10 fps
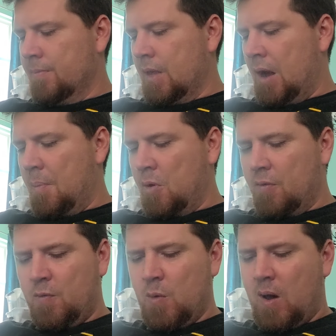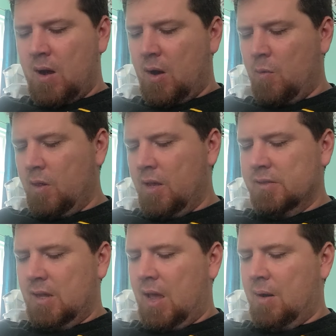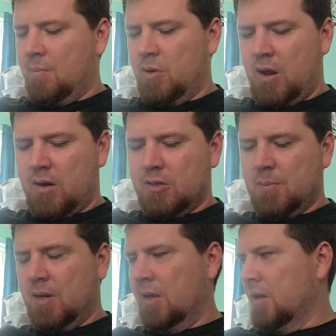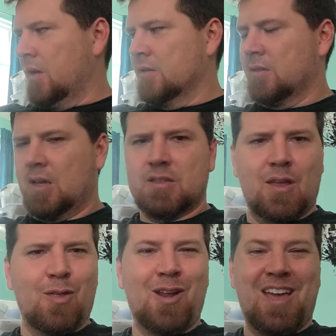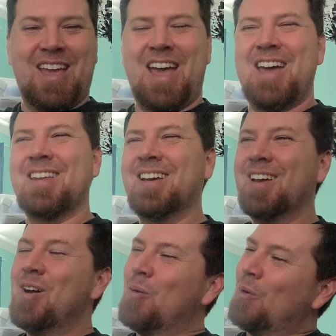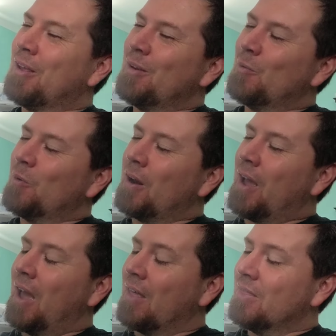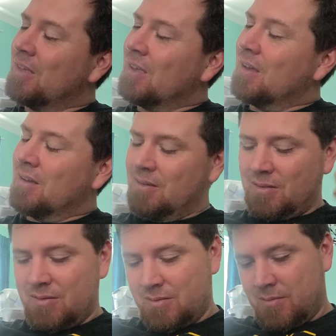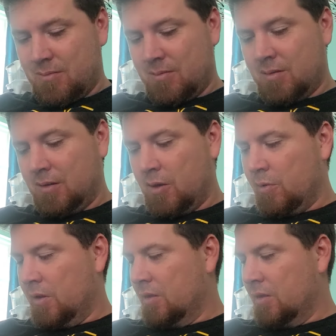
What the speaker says: And I put a few out, and I realized I hadn't put out as many as I thought I had when I had the low D